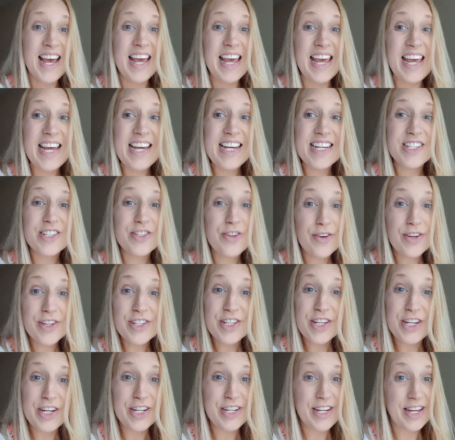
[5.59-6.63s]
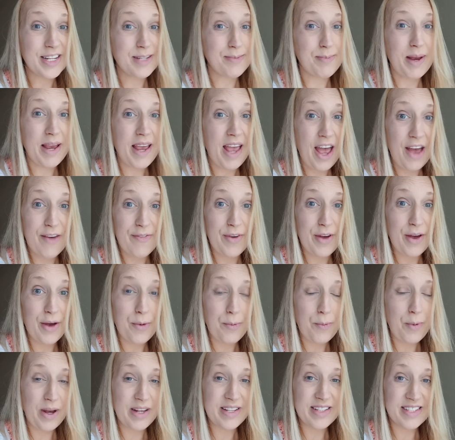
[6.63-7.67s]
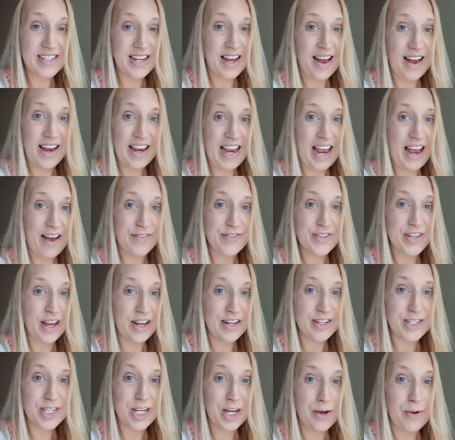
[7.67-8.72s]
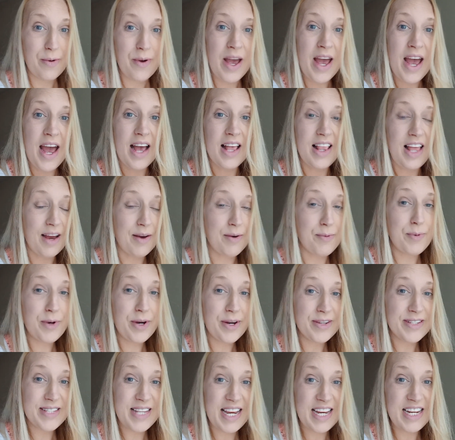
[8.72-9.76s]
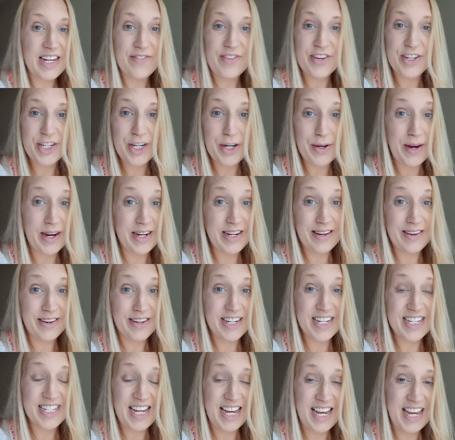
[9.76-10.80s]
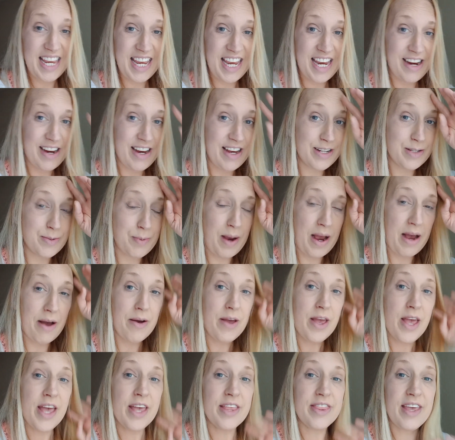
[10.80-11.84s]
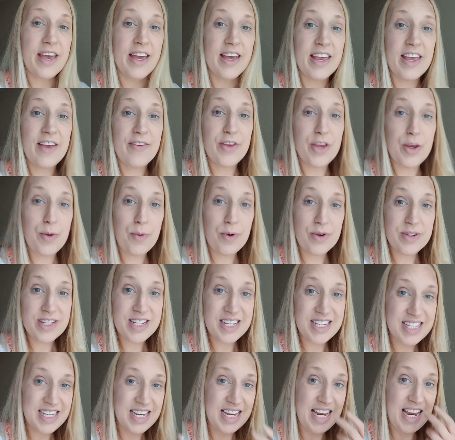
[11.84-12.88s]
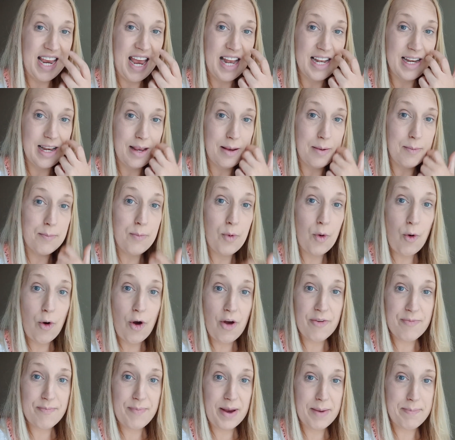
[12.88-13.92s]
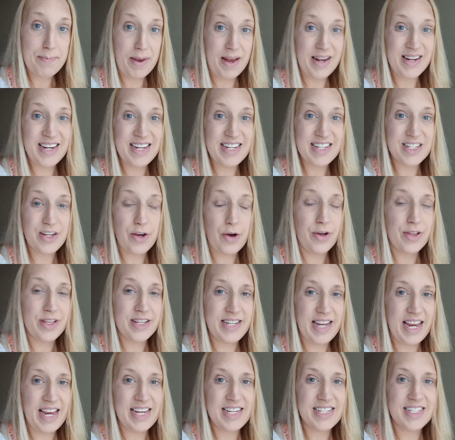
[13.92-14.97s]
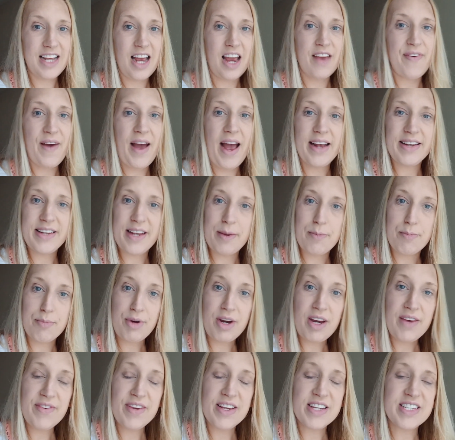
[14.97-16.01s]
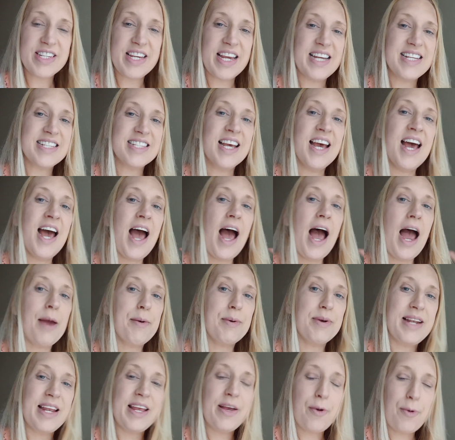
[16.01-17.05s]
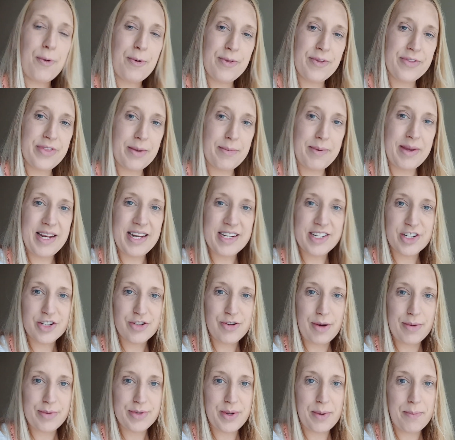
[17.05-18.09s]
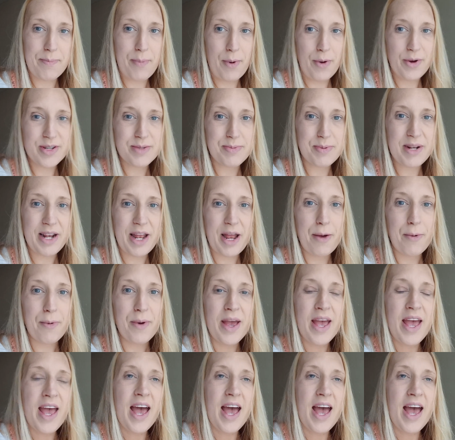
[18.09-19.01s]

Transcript: It is not as good as my other ones that I have done. So I will say in the video, and I'm going to say it here as well, that if you want to see any more of my Butlins holidays that I've had in previous years, I will link all of them in the description box below.